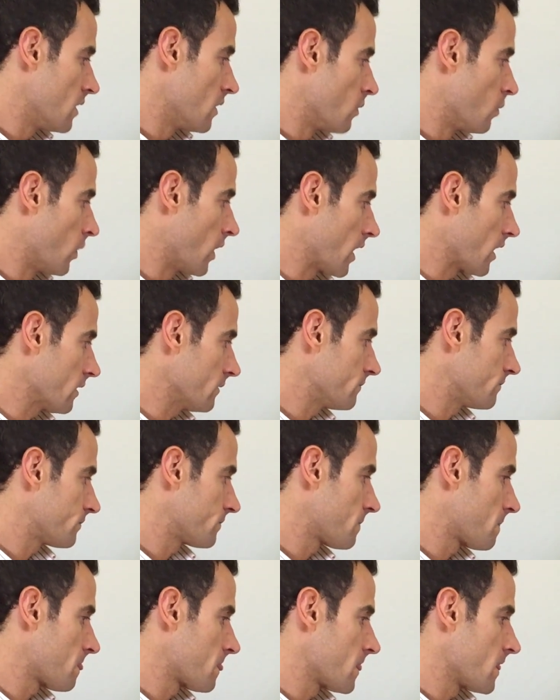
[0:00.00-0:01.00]
Well,
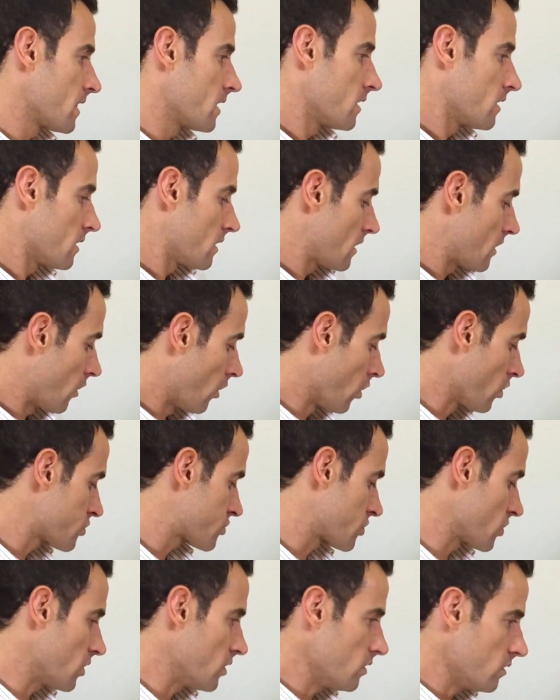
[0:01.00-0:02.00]

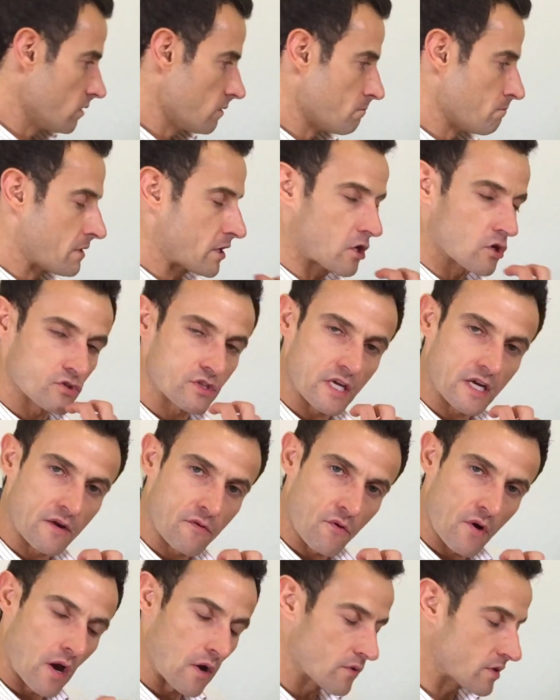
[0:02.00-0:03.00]
also because the
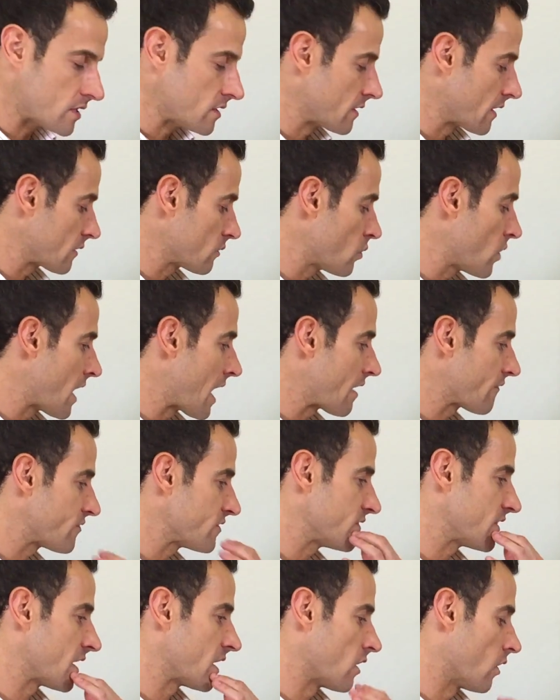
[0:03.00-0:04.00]
crowding that we have
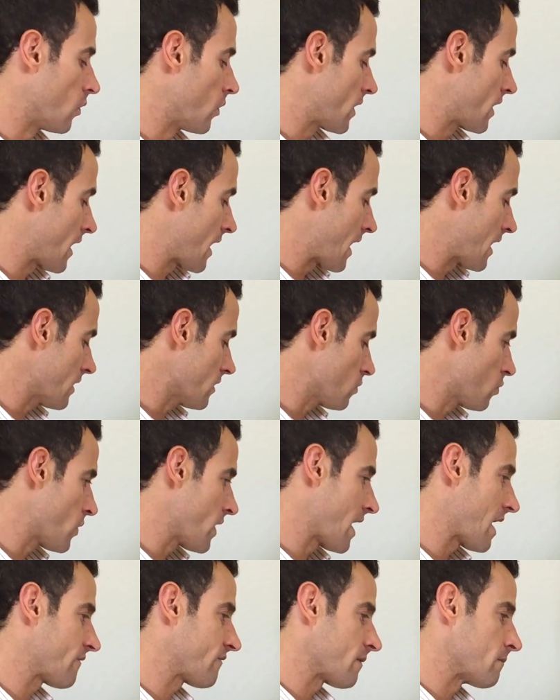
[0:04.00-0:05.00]
in the lower arc, we
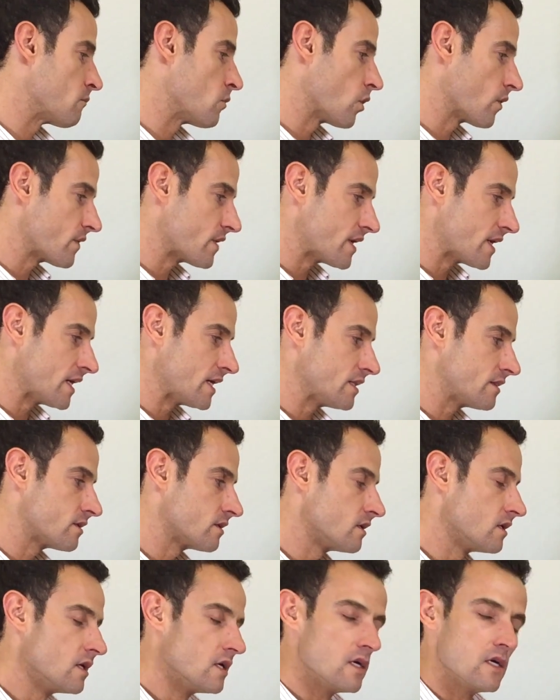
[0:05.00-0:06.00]
have a moderate
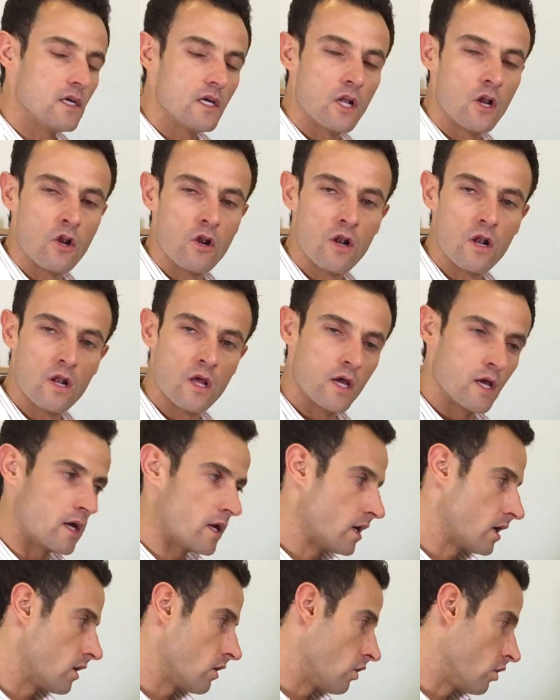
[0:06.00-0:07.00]

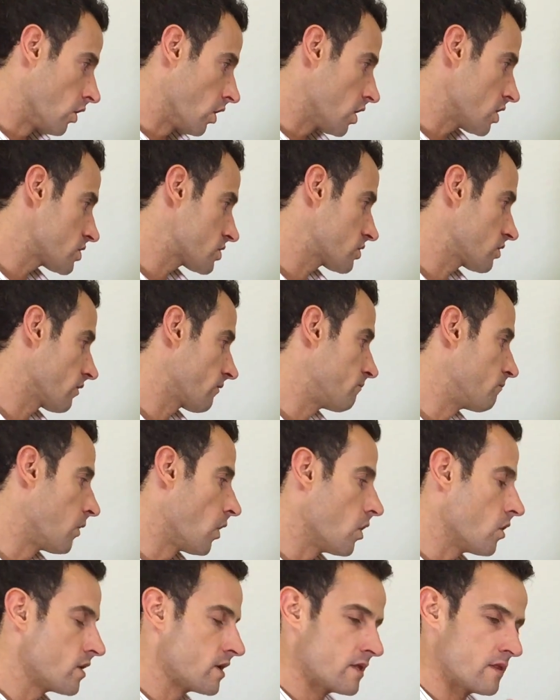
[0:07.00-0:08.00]
loss of
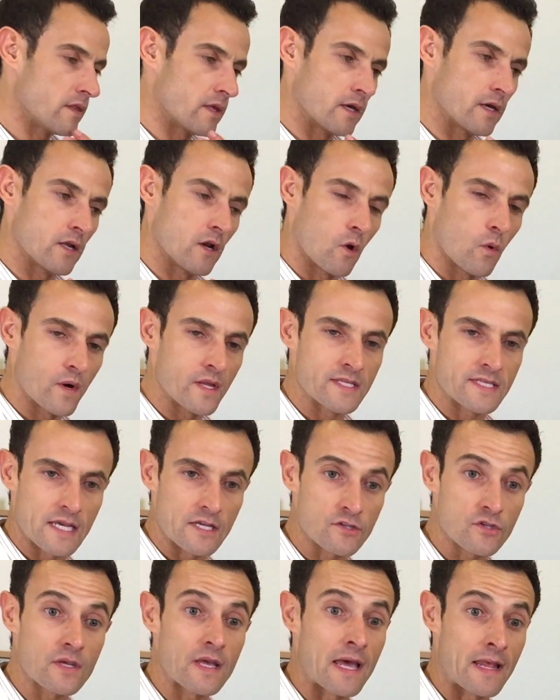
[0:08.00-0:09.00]
bone in the lower
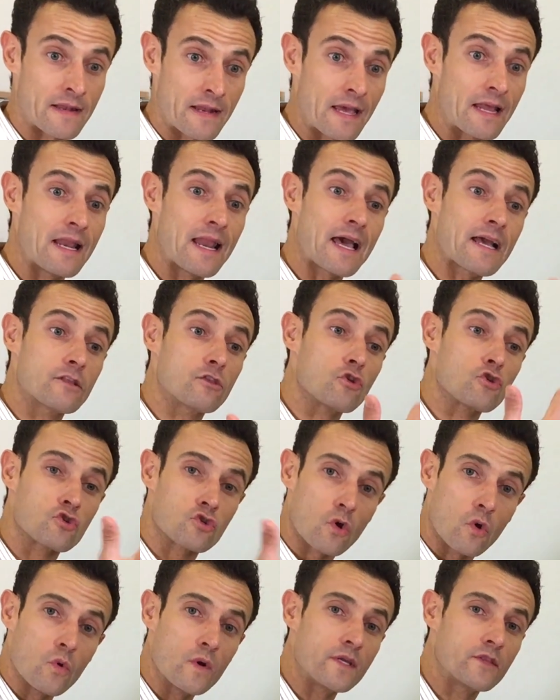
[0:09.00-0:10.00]
incisor, and I like to
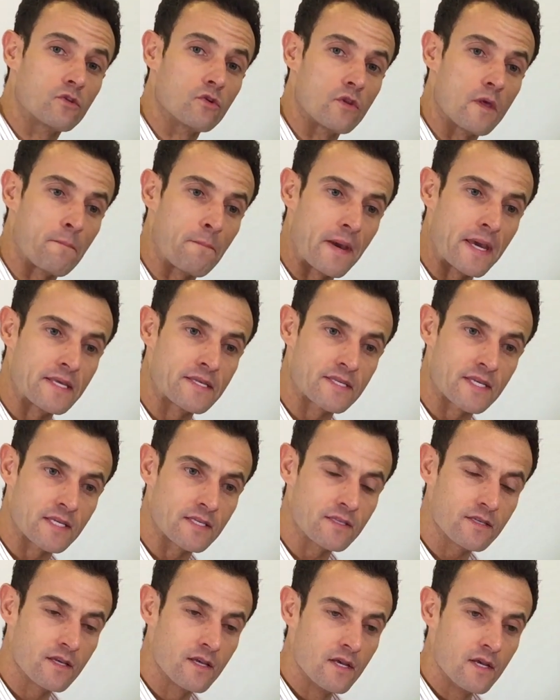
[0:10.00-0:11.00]
show it to the
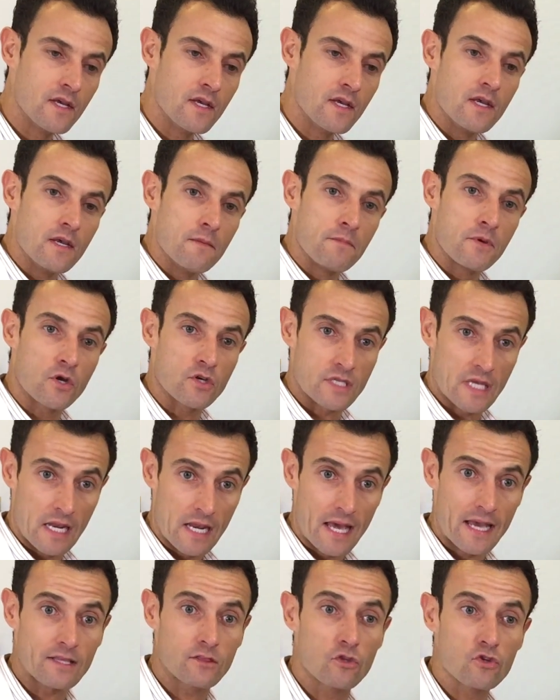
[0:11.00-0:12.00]
patient because I
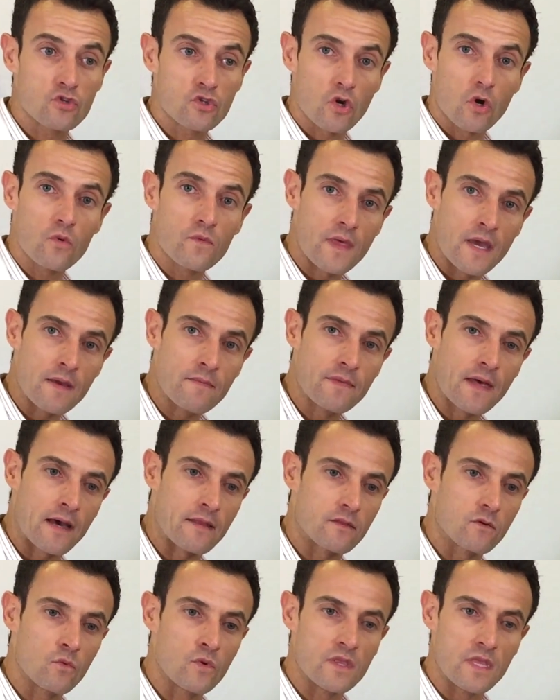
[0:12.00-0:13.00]
like to show them
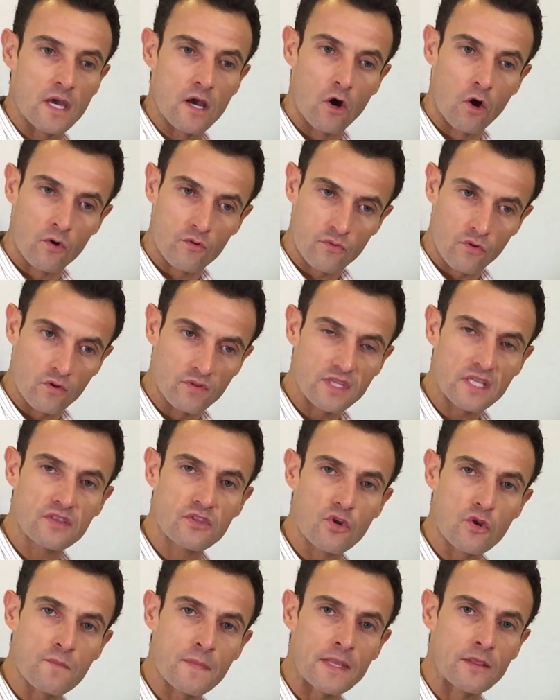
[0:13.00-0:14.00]
that with the orthodontic
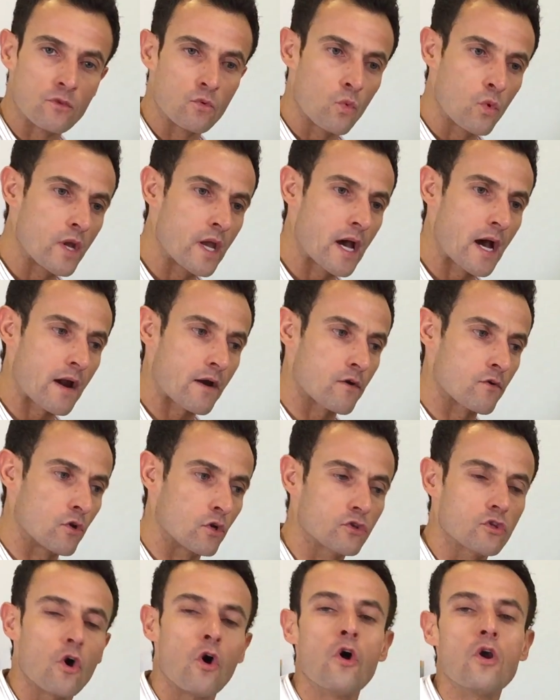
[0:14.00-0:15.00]
treatment we are
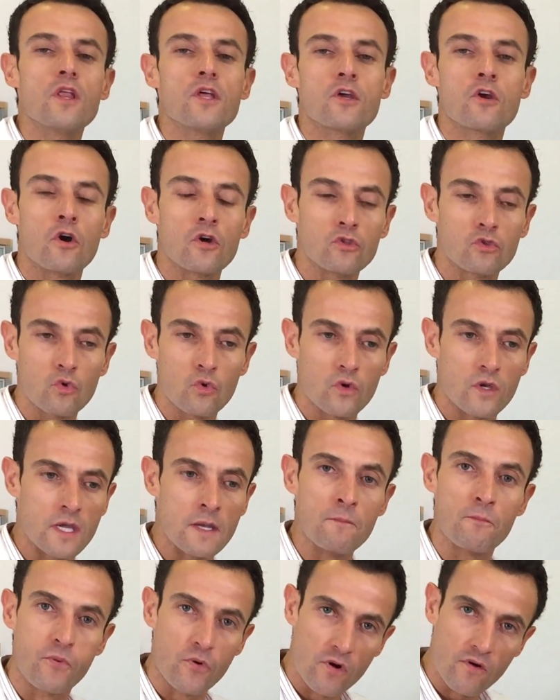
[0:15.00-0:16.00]
not only going to
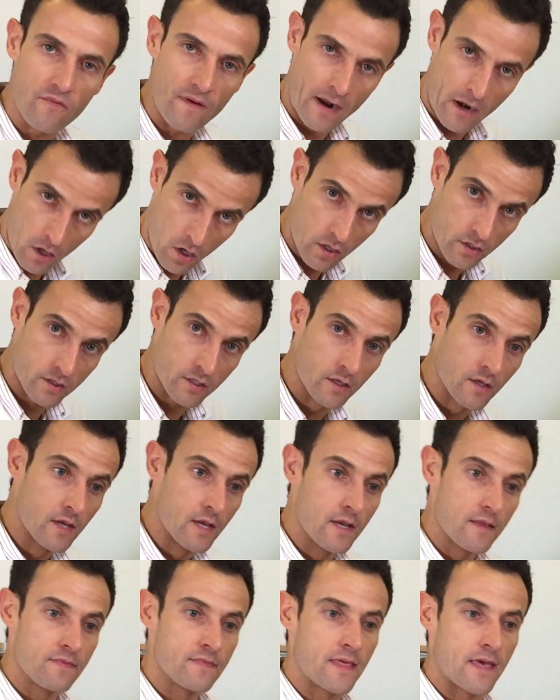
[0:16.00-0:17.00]
improve a lot
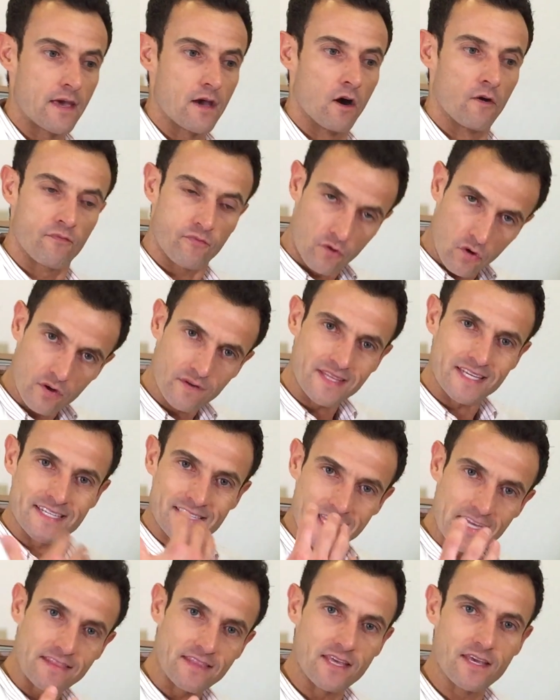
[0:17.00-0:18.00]
the
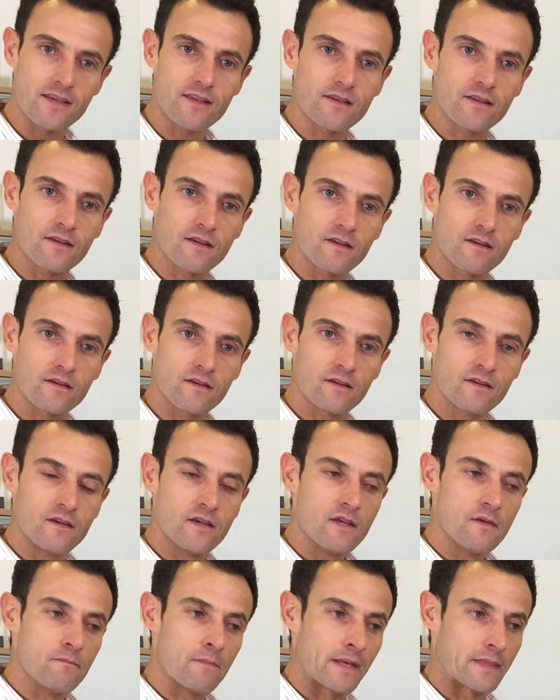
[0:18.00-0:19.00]
aesthetic,
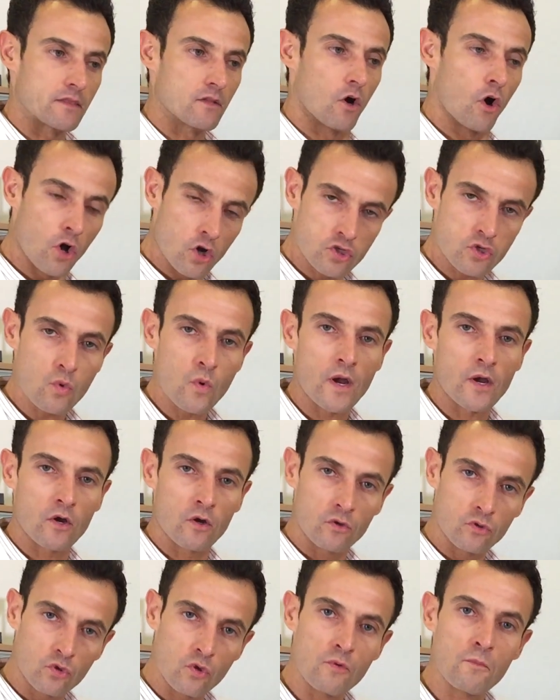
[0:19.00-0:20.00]
but also we're
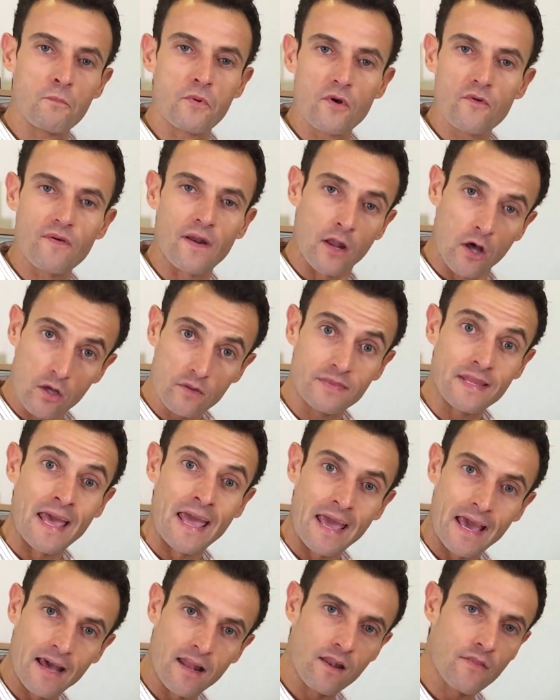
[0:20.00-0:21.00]
going to improve a lot the
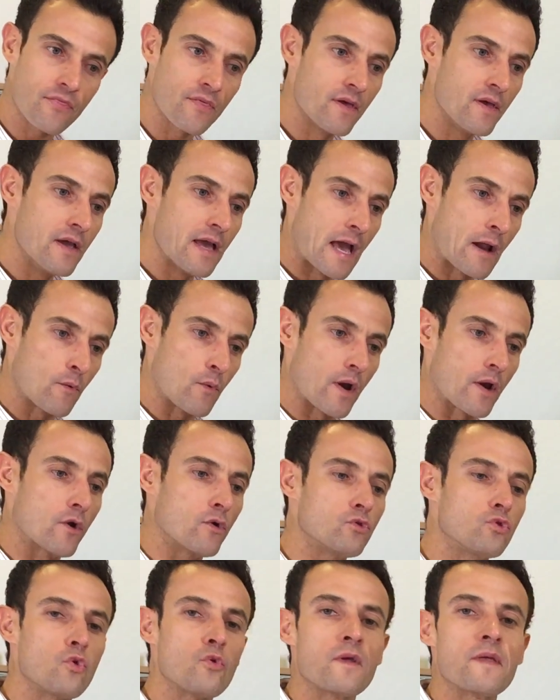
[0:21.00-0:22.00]
health, and we're
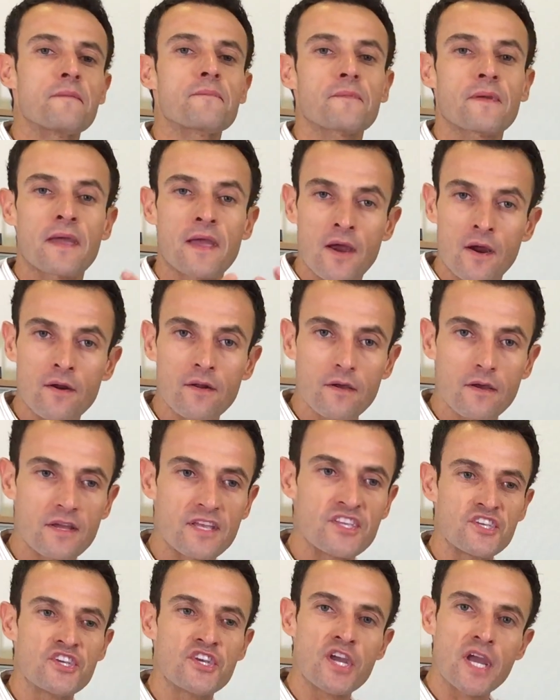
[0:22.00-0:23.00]
going to give her
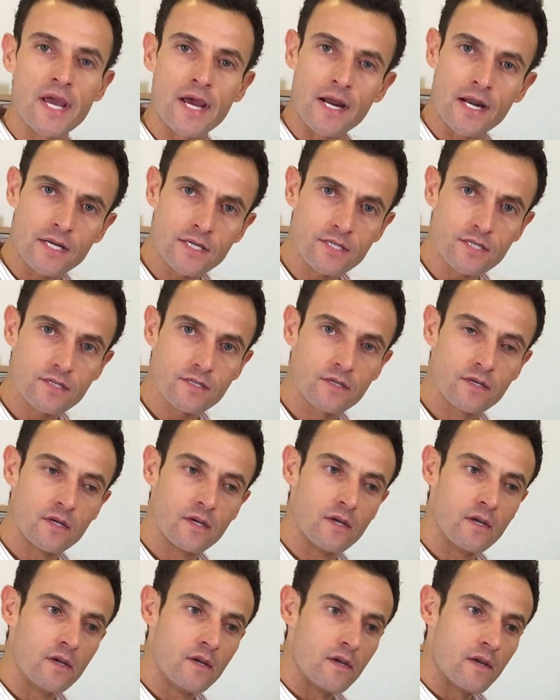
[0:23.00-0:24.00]
years
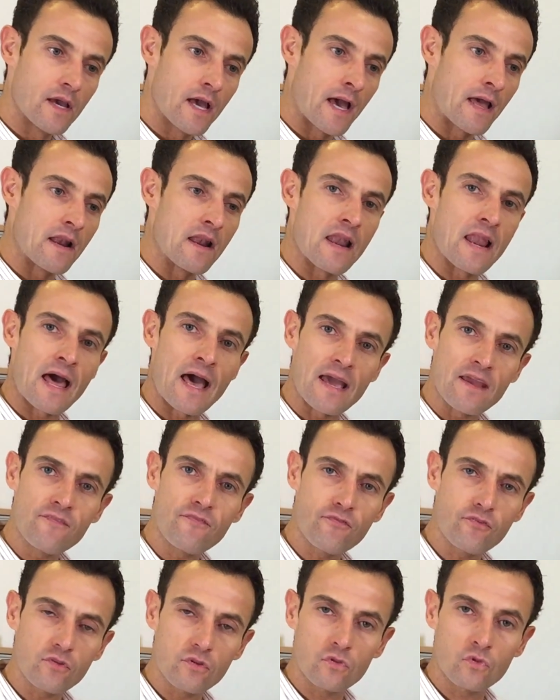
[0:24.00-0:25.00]
and
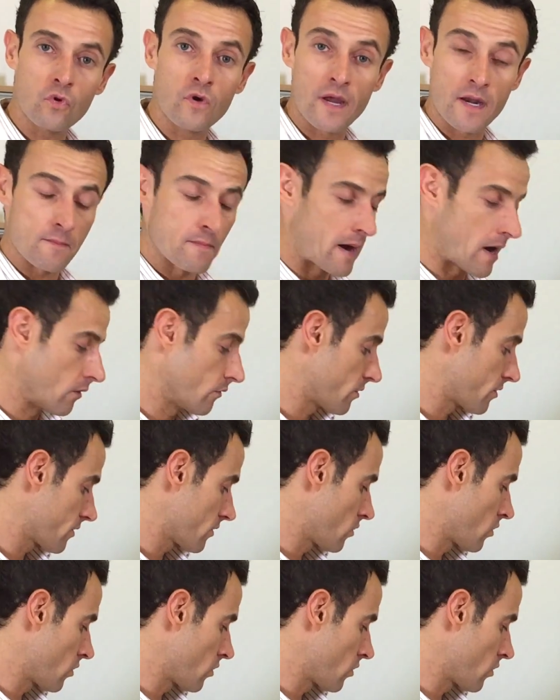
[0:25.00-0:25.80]
life to her mouth.